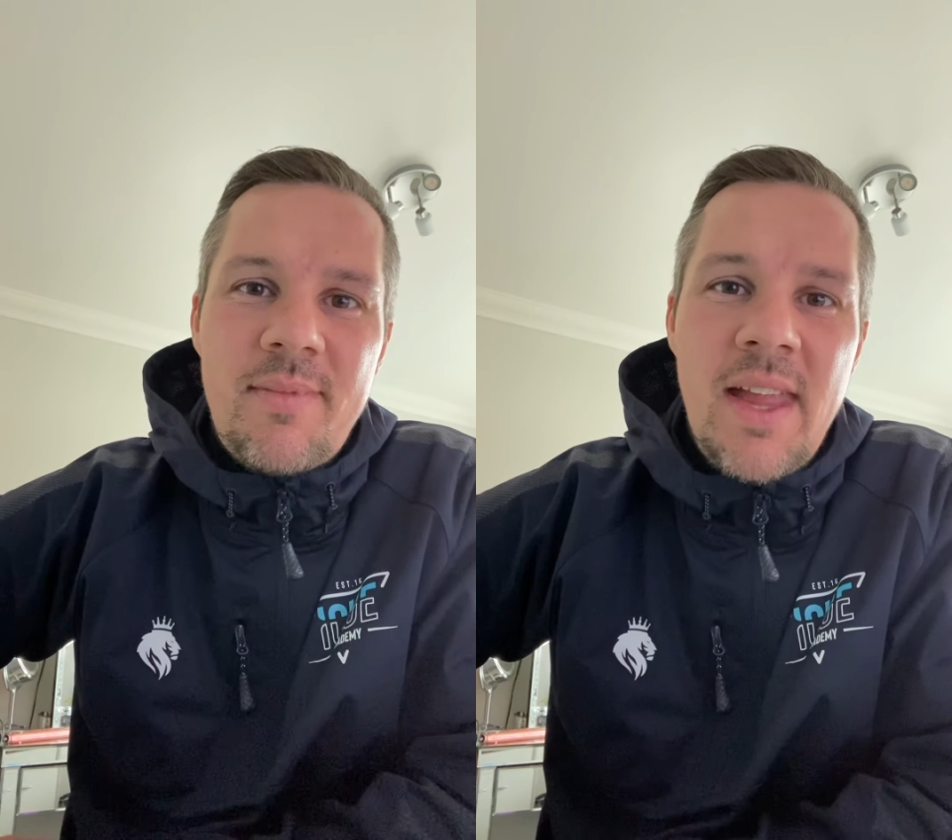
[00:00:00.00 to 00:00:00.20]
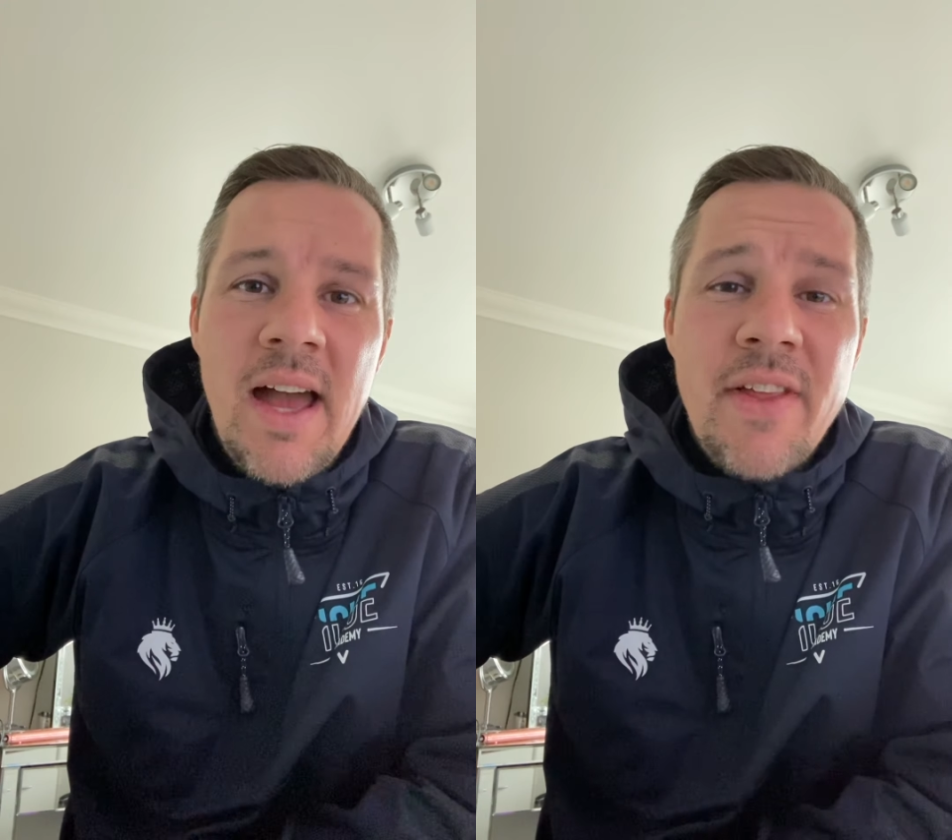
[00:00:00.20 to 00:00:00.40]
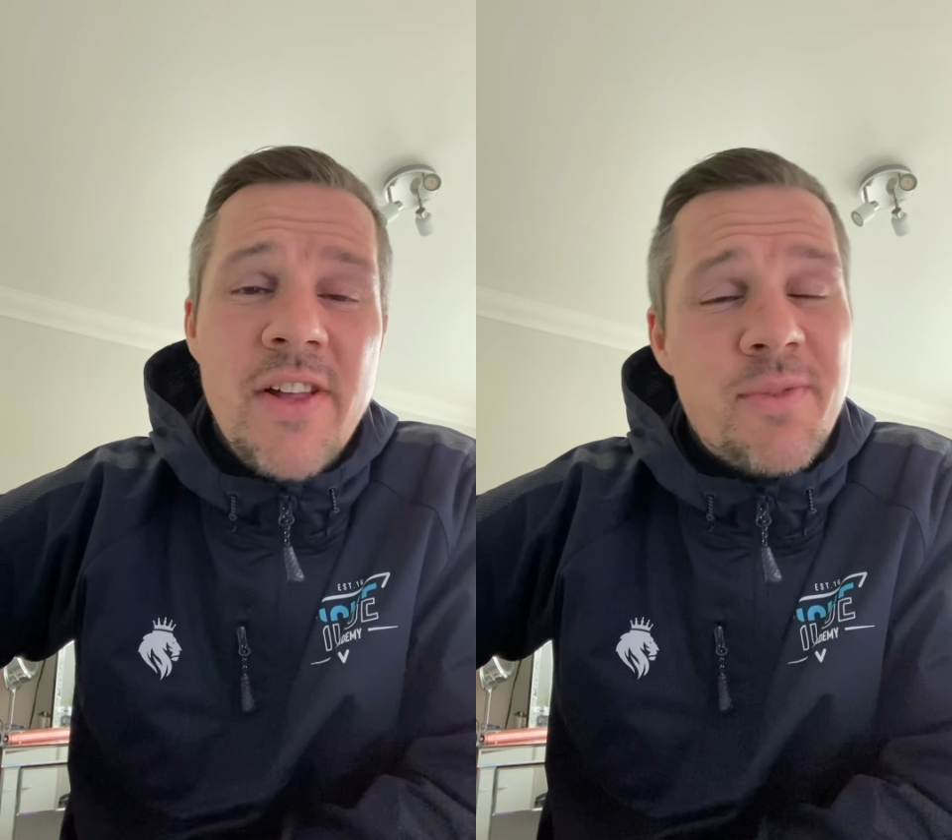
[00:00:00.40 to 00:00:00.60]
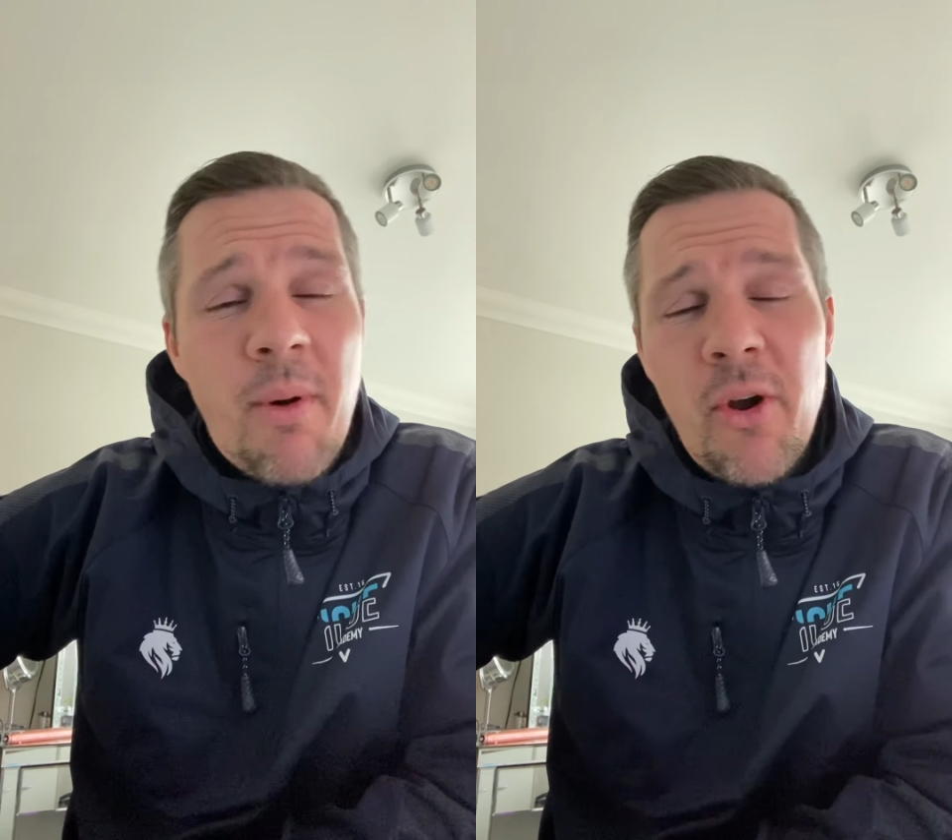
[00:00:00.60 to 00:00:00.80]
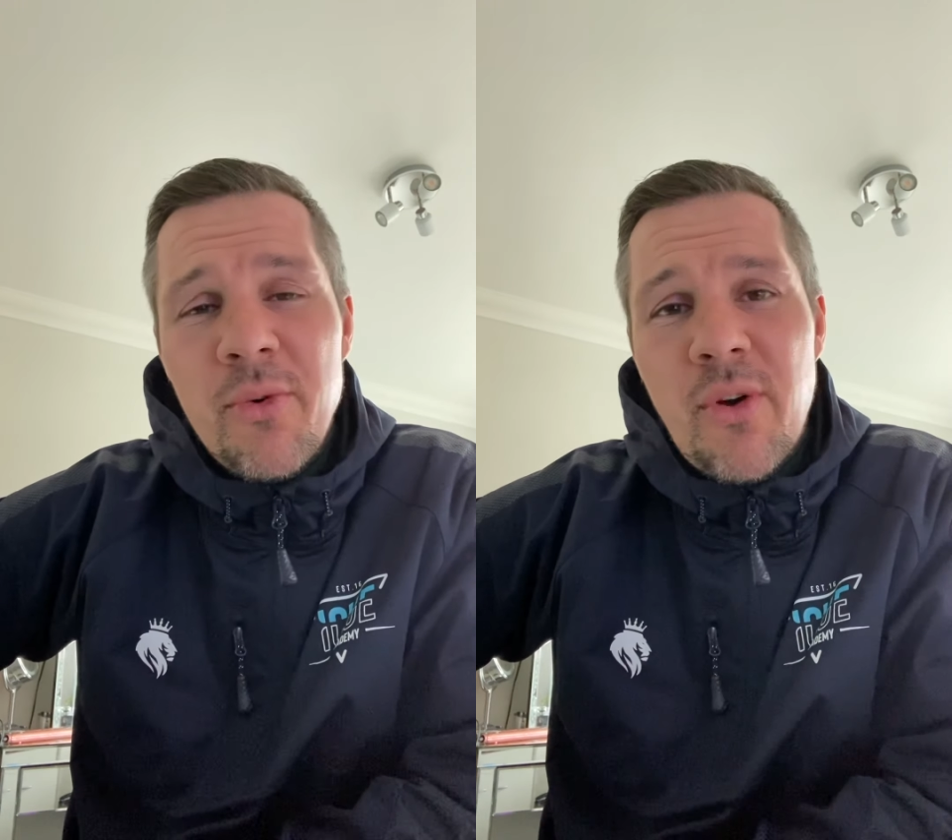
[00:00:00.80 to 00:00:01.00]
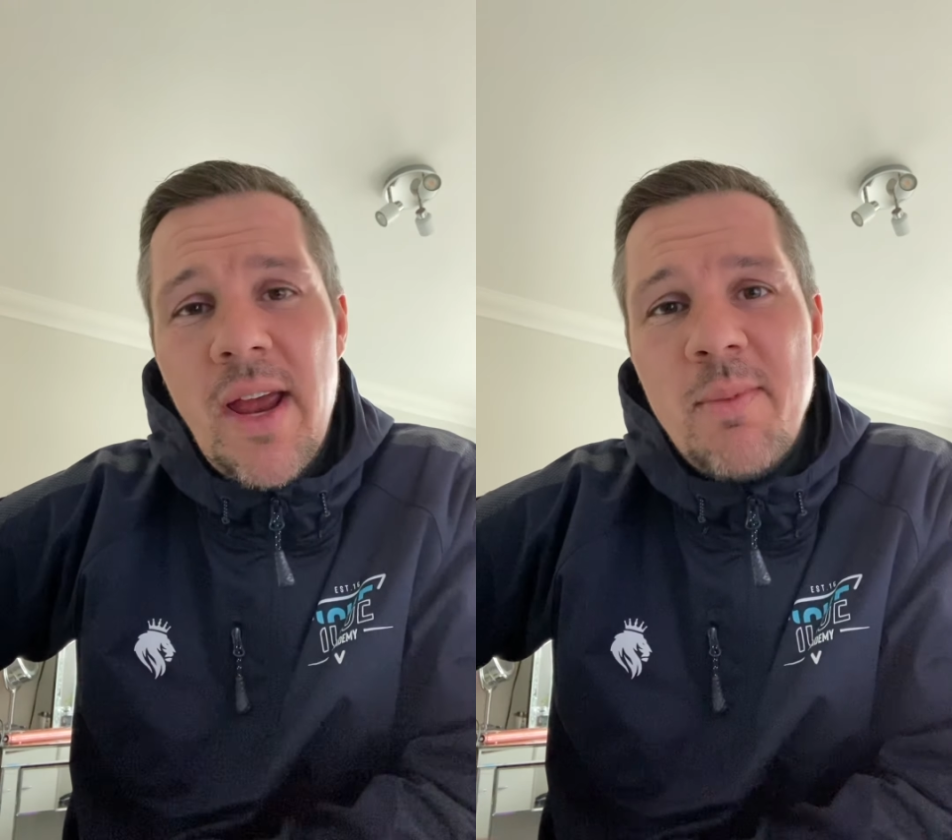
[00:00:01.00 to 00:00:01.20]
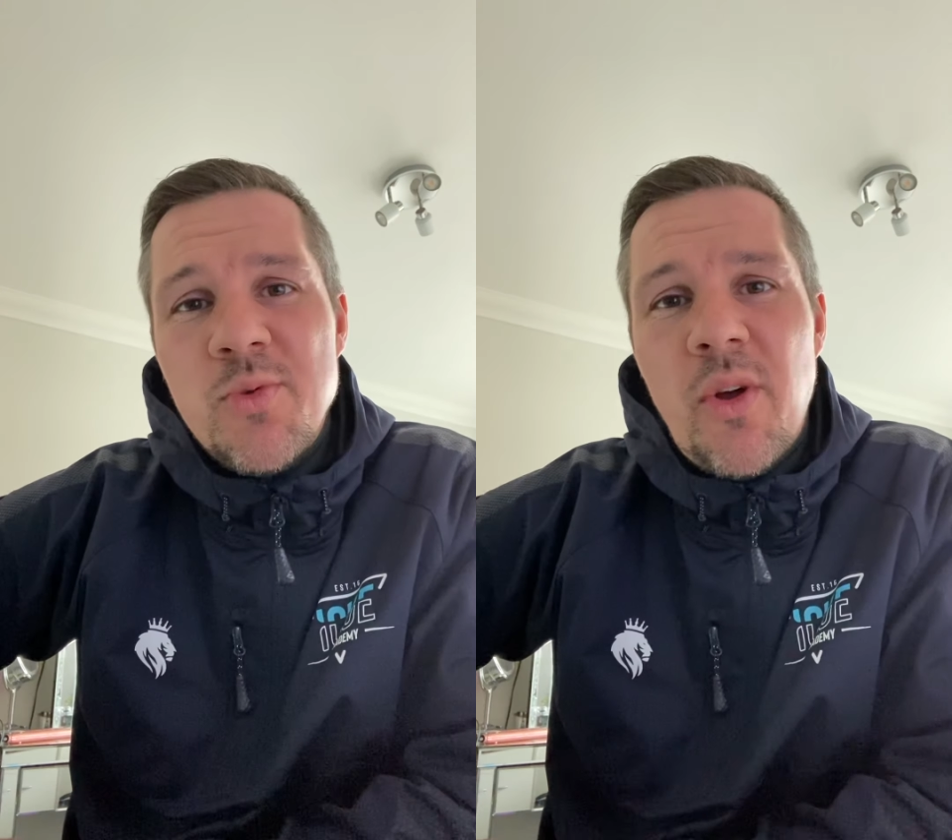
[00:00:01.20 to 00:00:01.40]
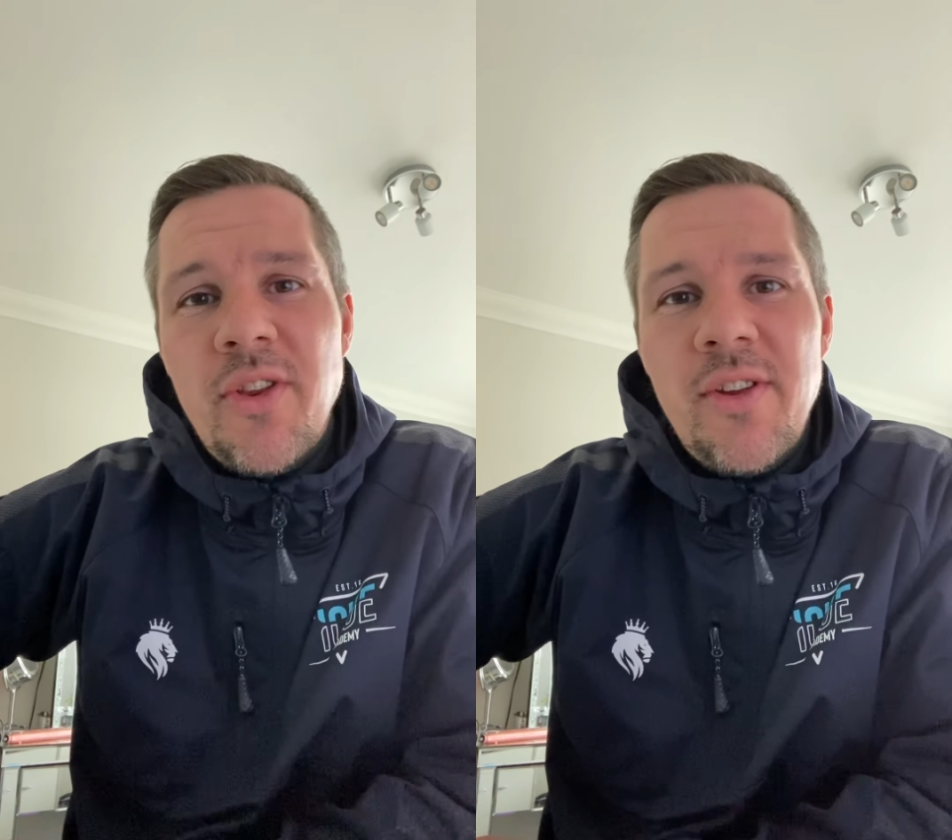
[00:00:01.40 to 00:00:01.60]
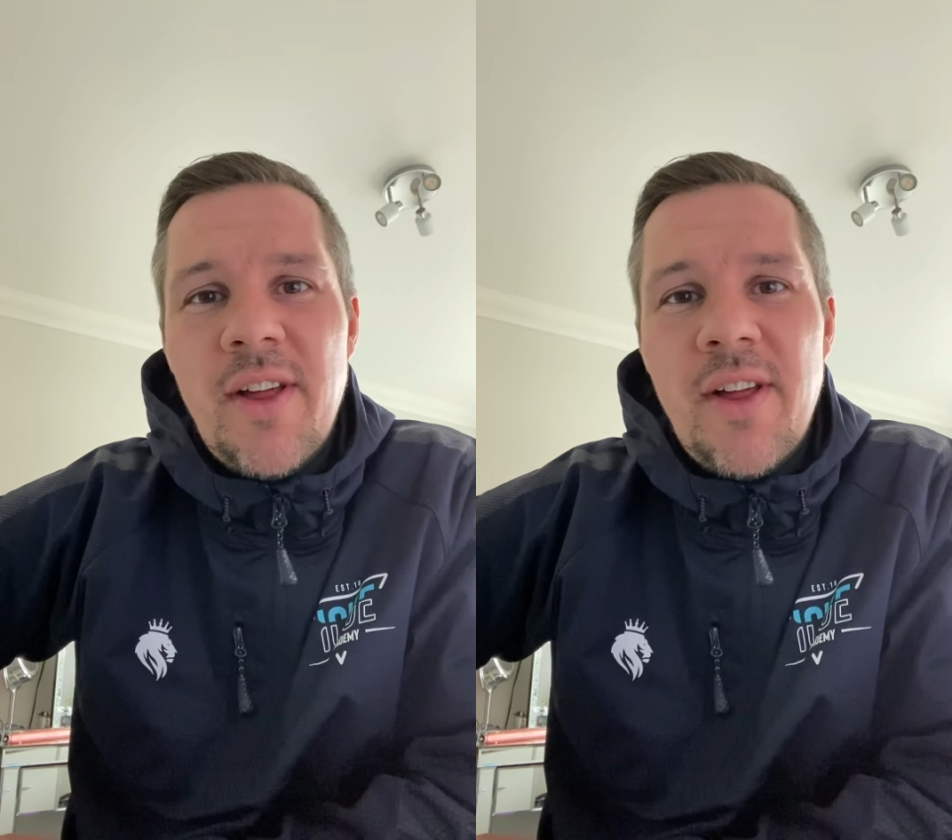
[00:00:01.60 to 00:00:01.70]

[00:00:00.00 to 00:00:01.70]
And then to borrow Graham's one,